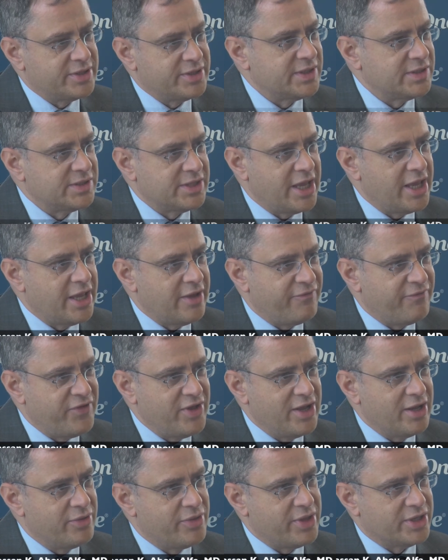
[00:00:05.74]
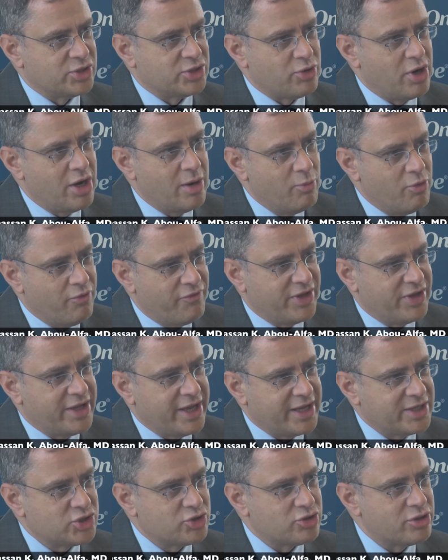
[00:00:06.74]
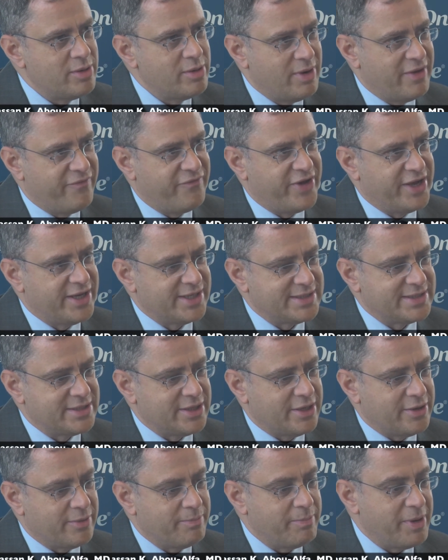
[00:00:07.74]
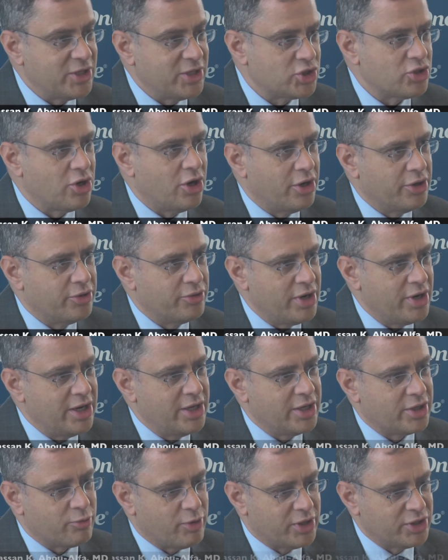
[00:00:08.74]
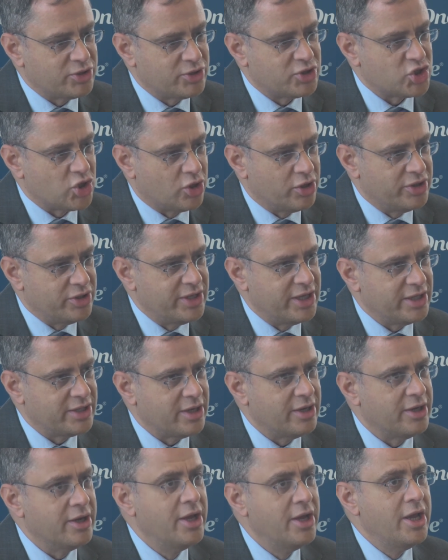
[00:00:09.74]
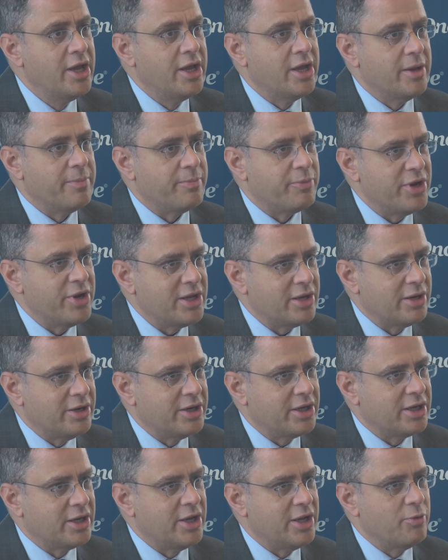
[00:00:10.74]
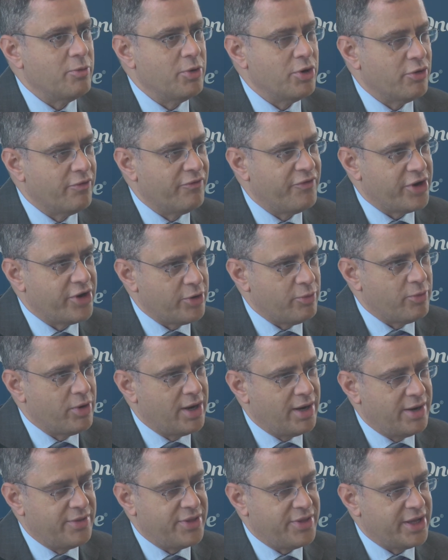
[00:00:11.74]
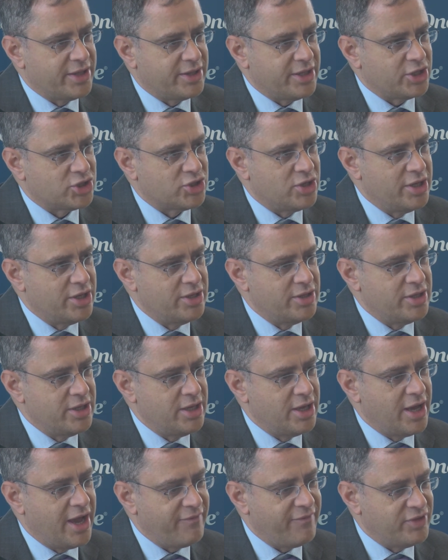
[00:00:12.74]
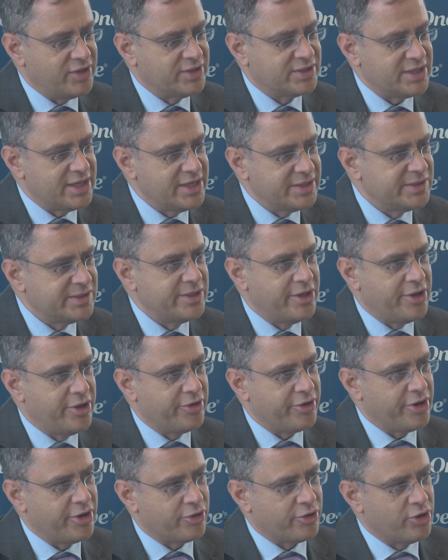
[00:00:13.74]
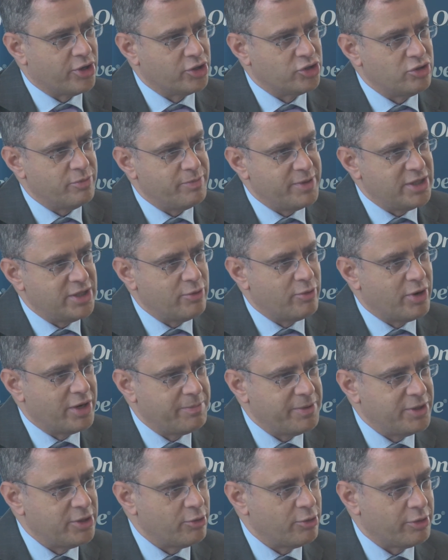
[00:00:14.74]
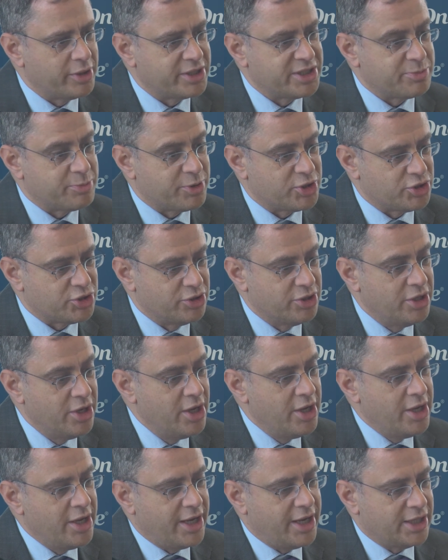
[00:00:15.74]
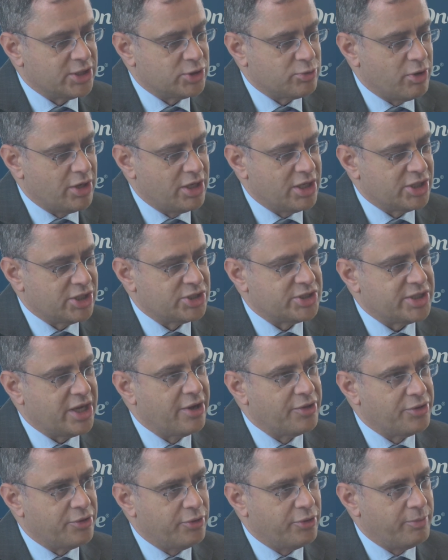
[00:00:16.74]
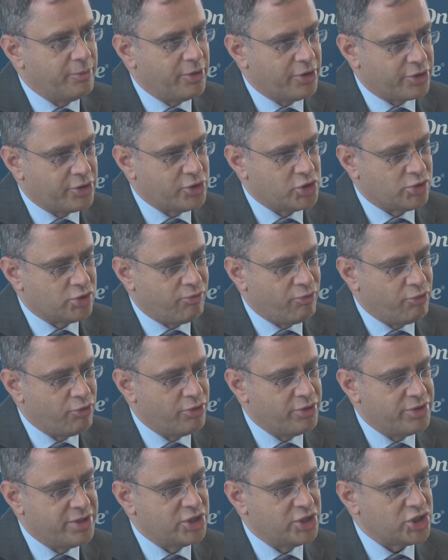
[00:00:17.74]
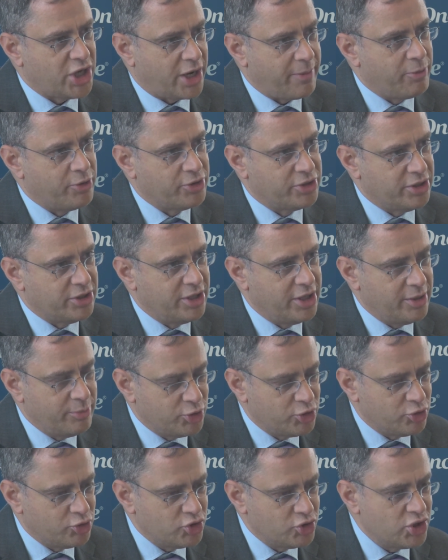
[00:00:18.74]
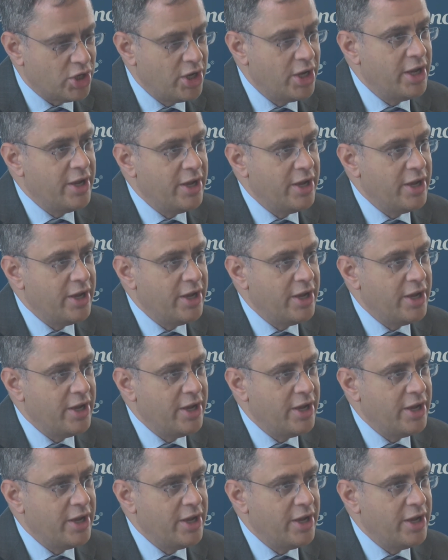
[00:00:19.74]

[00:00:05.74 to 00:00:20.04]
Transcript: This is a field that's really moving extremely fast uh, based on really quite solid data. Uh, preclinically, we know very well that actually the evidence is there in regard to PD-1, PD-L1 expression as well as other markers for the checkpoint inhibitors.